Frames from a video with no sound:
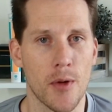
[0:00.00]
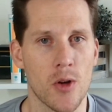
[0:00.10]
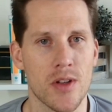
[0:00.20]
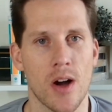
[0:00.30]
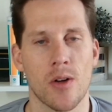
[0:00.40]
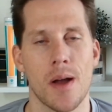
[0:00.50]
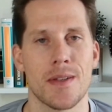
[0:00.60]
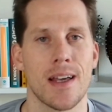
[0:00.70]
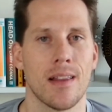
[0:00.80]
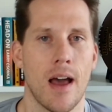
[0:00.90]
I'm your host, Kyle
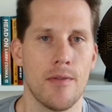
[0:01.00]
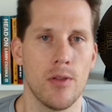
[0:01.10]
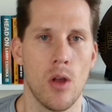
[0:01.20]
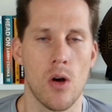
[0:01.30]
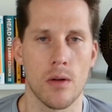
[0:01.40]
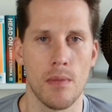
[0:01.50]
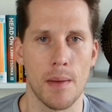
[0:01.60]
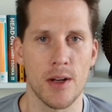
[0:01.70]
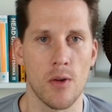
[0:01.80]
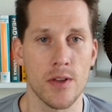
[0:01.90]
Krabs, a lifelong
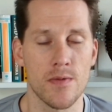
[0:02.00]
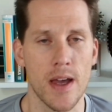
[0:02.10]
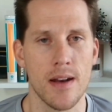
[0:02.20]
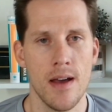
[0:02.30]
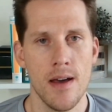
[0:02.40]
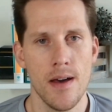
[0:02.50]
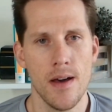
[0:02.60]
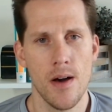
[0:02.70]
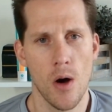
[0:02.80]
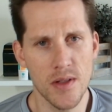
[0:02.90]
Miami Dolphins fan,
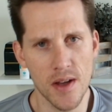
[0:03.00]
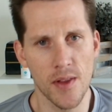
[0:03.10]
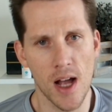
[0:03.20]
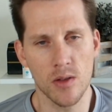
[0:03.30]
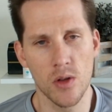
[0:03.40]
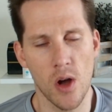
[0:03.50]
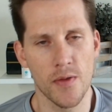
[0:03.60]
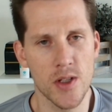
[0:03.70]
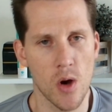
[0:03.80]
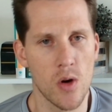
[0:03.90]
host of Locked On
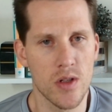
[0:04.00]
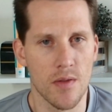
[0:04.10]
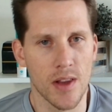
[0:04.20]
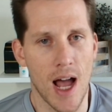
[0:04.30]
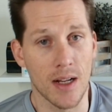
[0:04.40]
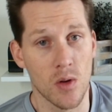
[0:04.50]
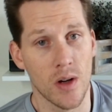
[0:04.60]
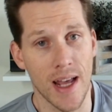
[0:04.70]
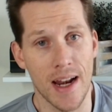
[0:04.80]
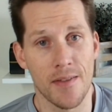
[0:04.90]
Dolphins, co-host of Locked
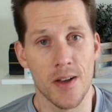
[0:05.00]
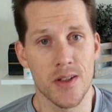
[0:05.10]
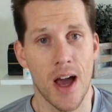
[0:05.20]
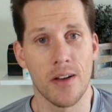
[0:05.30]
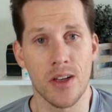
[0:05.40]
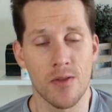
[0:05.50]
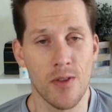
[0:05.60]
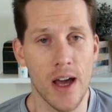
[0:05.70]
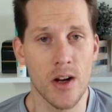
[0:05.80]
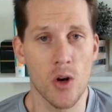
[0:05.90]
On NFL Scouting. You can
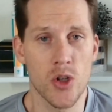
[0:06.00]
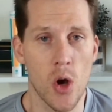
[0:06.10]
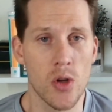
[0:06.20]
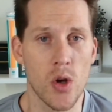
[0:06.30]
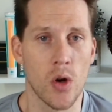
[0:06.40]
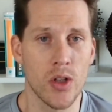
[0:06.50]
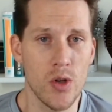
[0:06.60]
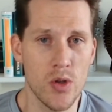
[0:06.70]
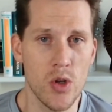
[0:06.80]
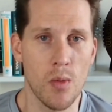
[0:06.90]
find our shows on
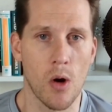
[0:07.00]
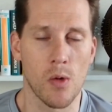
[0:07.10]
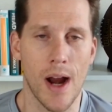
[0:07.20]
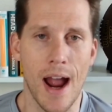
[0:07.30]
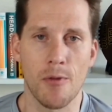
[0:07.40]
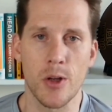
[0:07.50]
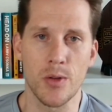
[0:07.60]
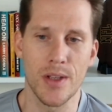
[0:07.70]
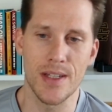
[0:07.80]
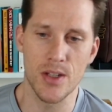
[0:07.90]
YouTube or wherever
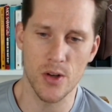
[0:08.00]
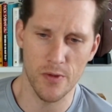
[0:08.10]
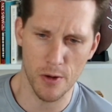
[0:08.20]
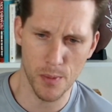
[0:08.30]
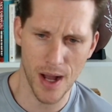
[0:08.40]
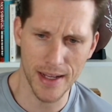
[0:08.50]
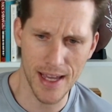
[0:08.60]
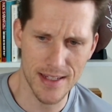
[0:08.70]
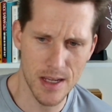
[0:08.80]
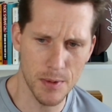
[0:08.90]
you listen to your favorite podcast.